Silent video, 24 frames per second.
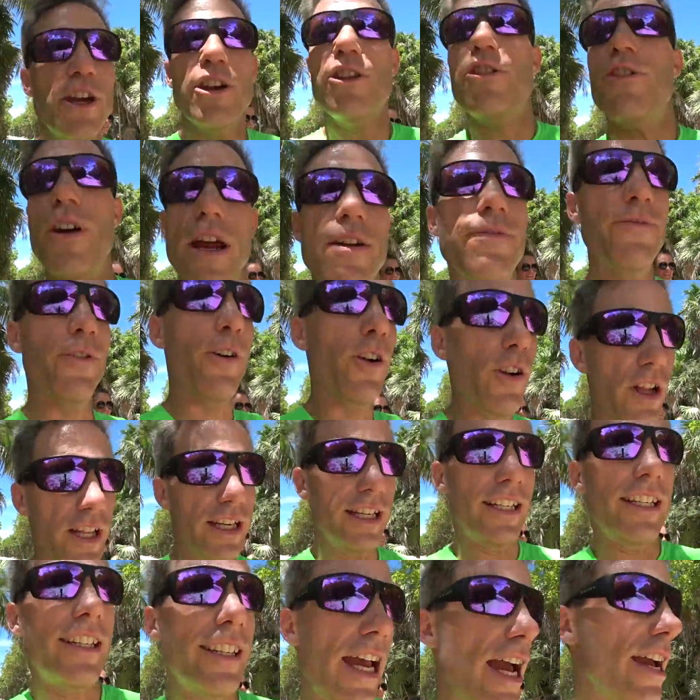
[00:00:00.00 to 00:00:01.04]
grateful
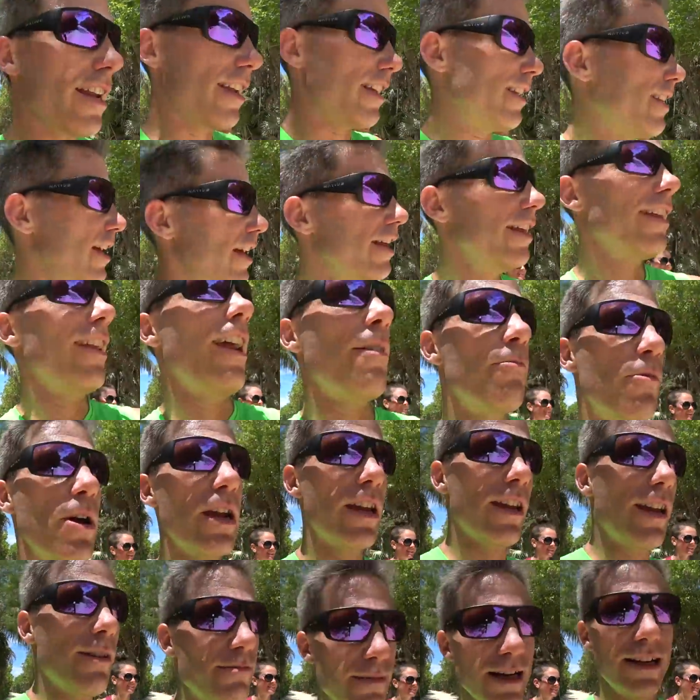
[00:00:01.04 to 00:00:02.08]
and excited that I'm
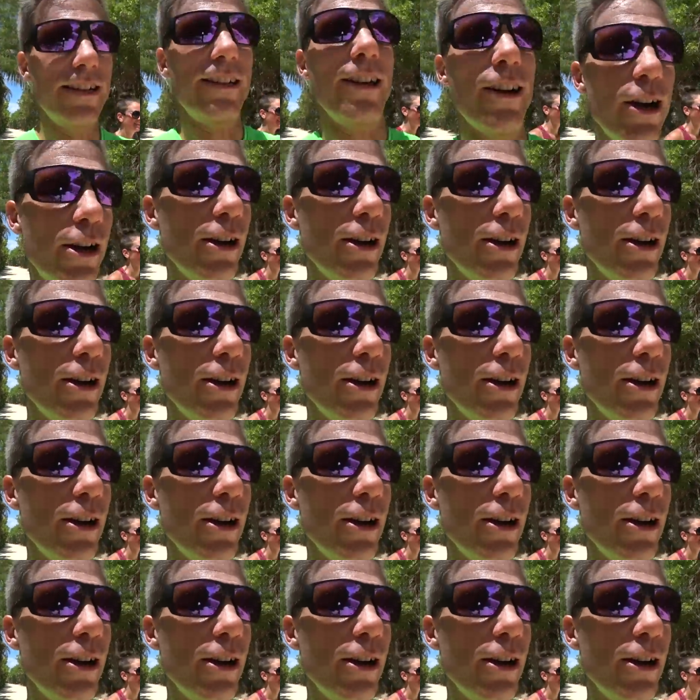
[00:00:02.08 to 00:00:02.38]
waking up next to